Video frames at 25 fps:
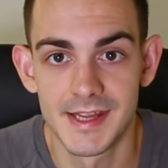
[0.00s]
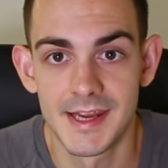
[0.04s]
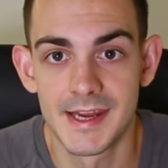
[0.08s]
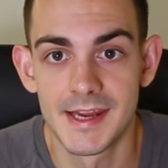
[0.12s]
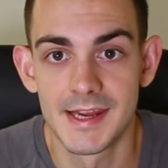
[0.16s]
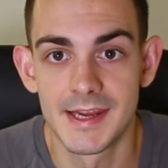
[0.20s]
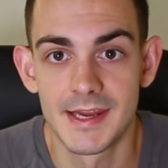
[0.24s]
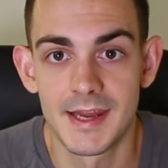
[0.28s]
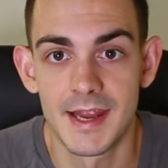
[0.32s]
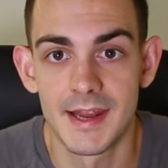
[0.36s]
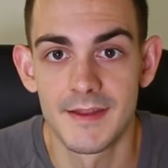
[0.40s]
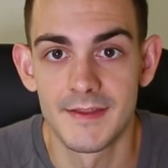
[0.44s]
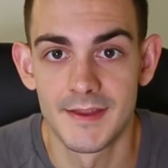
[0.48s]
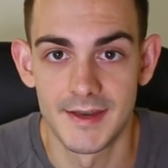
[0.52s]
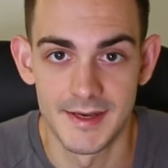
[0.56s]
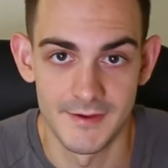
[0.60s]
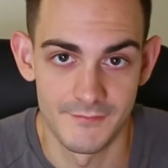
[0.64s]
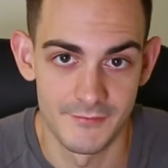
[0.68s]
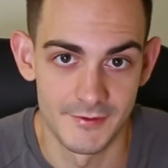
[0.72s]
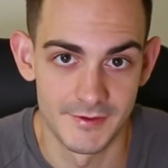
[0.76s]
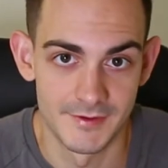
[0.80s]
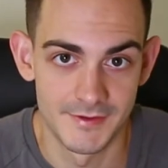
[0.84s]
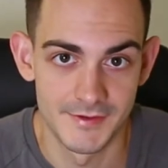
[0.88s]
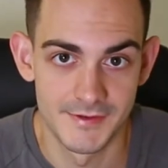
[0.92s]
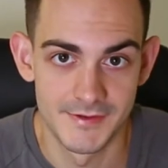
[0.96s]
see the
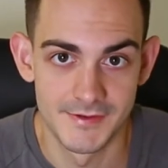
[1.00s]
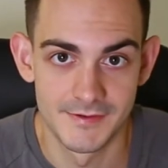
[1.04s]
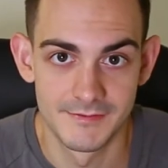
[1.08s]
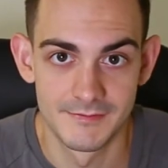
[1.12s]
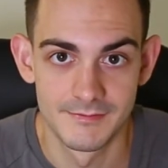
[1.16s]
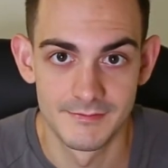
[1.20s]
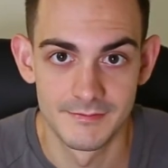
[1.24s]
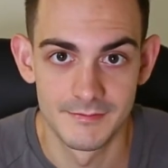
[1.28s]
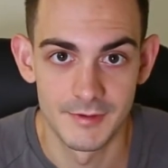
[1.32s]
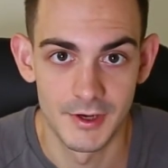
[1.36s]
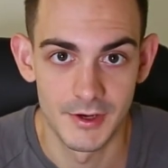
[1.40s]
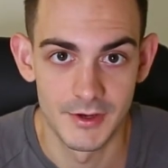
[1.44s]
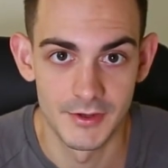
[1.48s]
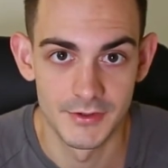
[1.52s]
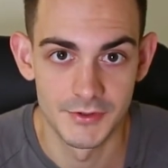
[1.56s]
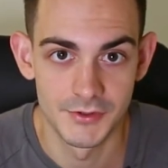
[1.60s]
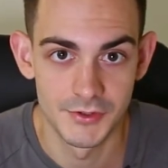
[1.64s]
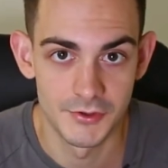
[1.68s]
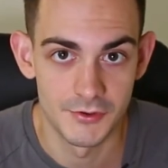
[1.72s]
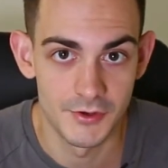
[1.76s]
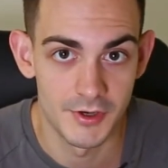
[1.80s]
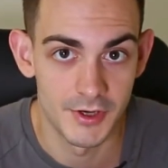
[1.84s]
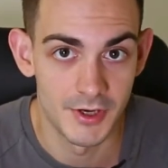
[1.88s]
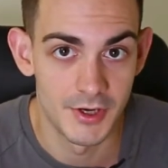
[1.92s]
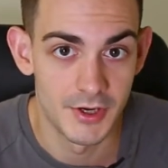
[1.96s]
difference,
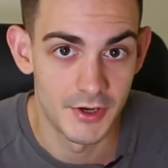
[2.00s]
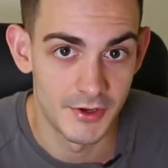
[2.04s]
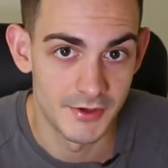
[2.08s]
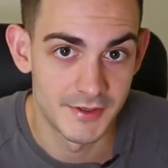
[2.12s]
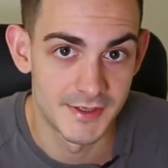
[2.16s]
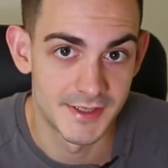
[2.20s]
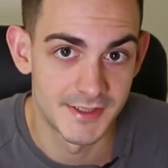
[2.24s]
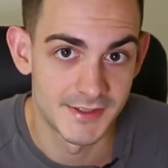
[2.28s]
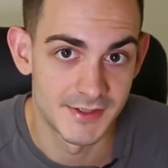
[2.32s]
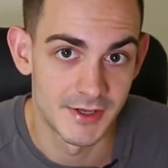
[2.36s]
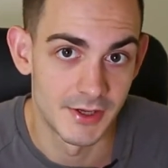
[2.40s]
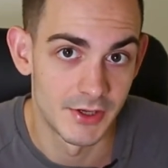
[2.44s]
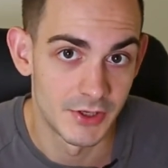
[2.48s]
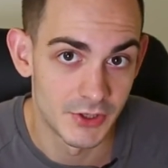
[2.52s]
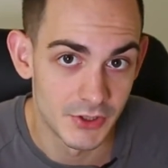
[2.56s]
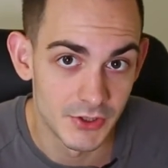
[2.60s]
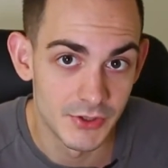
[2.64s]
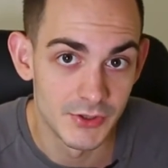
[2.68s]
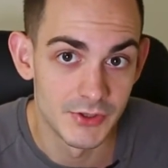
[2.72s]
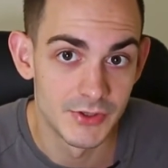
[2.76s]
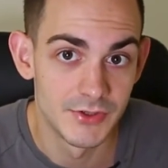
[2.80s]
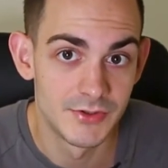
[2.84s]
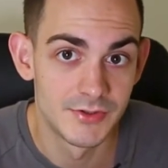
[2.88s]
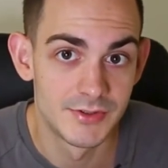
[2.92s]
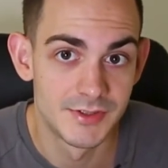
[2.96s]
because you're going to notice a
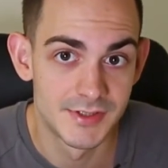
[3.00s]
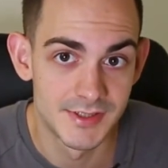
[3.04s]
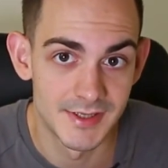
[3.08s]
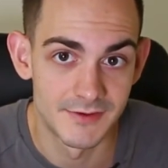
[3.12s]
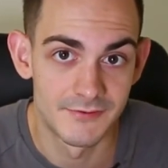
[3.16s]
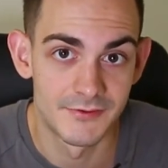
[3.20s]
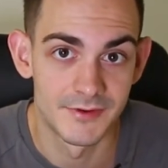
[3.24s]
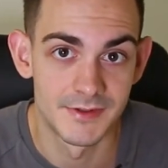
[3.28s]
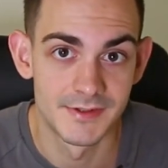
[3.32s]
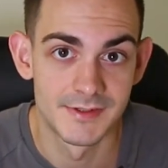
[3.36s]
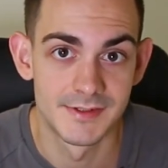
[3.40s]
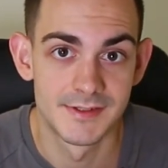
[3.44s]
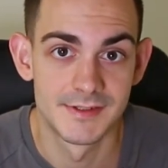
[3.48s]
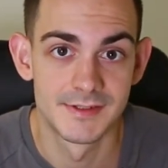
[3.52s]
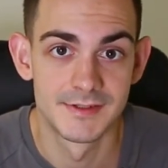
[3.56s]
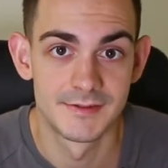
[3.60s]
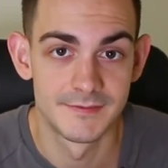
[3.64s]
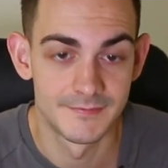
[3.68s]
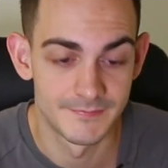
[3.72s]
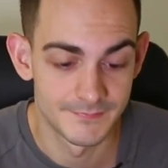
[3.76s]
huge difference.